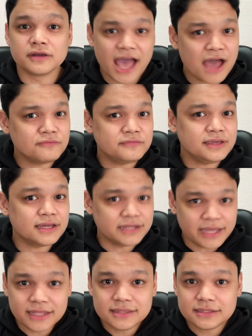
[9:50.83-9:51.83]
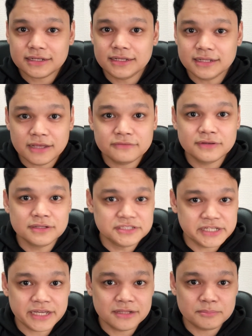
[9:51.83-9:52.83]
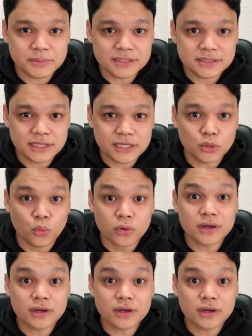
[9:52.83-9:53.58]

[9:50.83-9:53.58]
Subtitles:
having an N3 level JLPT or